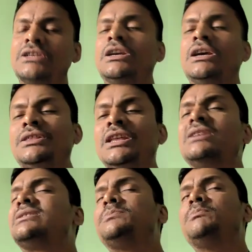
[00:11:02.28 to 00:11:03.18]
it?
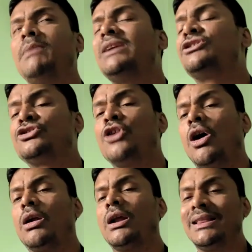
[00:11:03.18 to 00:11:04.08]
This makes
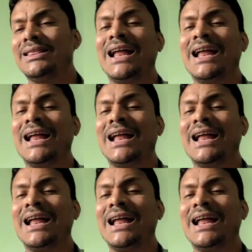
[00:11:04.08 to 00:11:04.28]
sure